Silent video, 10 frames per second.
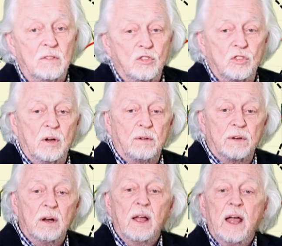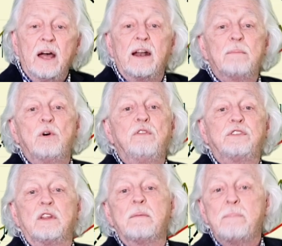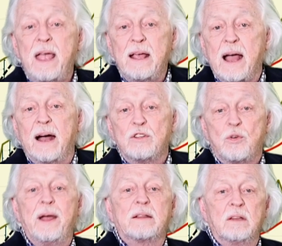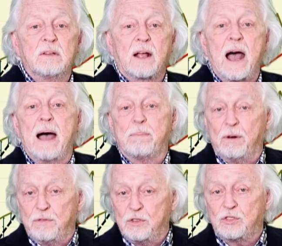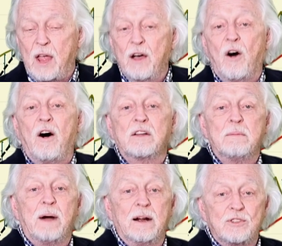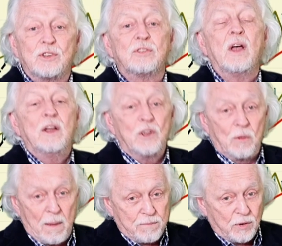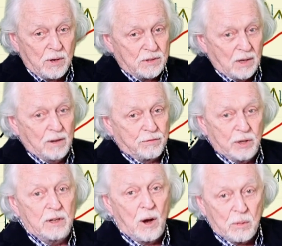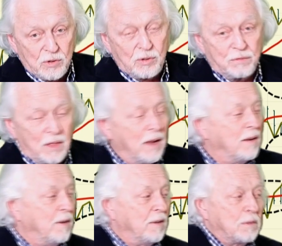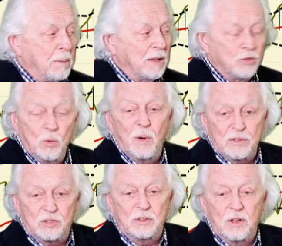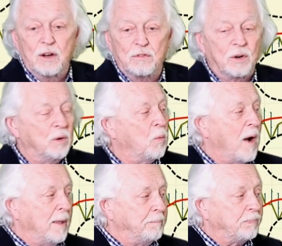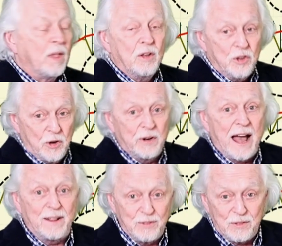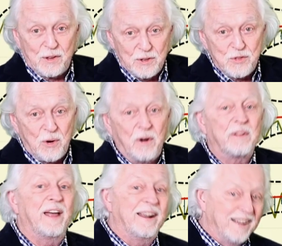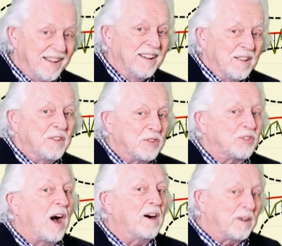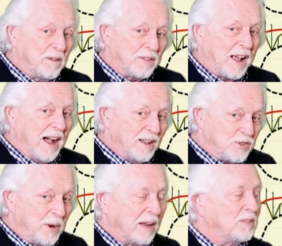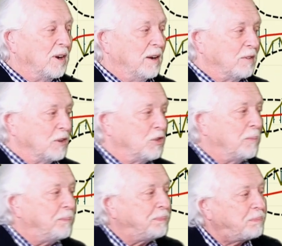in the silver, and I moved to the May contract in the copper. If you stay long the Marches, you're up for a delivery notice. It depends who wants to deliver and when. You're not in control of that. The seller of the contract delivers.